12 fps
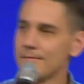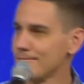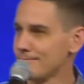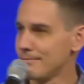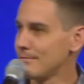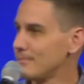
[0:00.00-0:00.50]

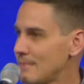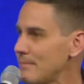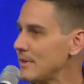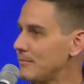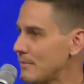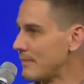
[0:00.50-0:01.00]

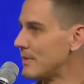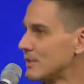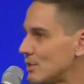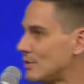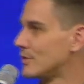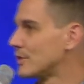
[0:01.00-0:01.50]
Maybe
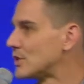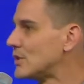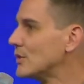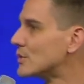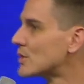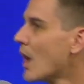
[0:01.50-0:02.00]
this is your
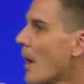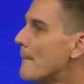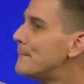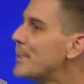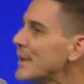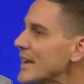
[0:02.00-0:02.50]
excuse,
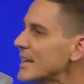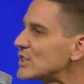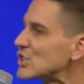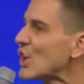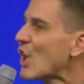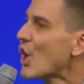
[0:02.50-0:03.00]
but
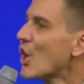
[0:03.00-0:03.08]
it's